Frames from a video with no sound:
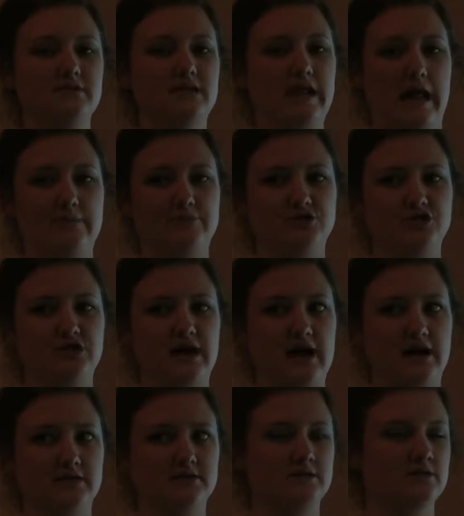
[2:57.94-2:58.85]

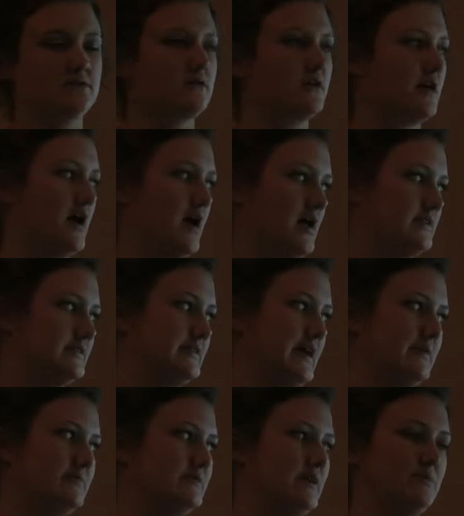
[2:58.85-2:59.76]
abstract
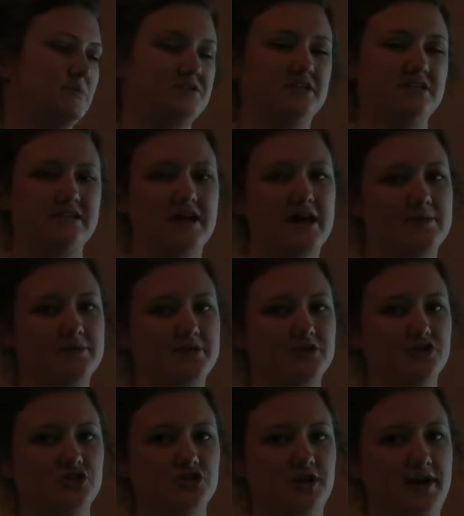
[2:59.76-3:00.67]
concept, and with the time
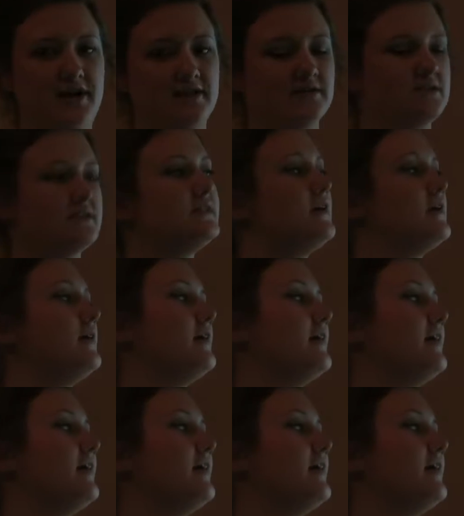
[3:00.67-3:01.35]
constraints,